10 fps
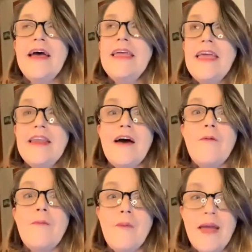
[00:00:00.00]
cannot
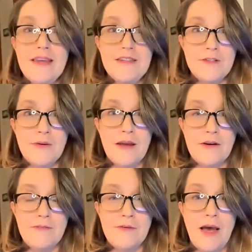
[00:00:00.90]
wait to try her
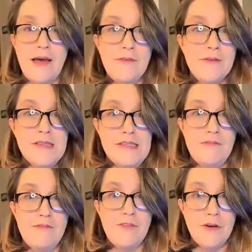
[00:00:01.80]
food. I've only
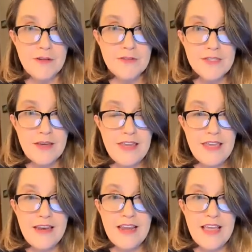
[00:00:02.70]
seen photos of
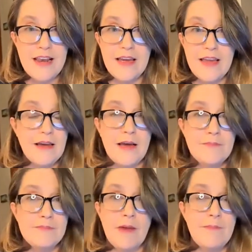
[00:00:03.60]
it, and
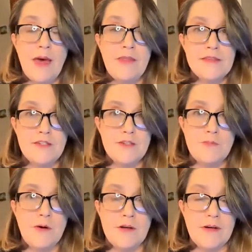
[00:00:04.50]
my mouth is just
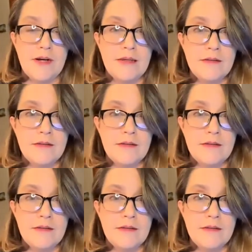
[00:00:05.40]
watering.